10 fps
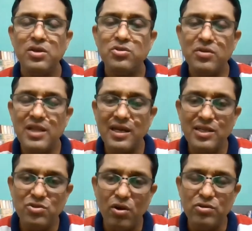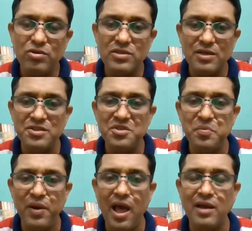So that is also certain
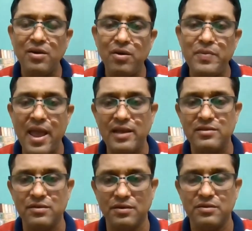plan of action,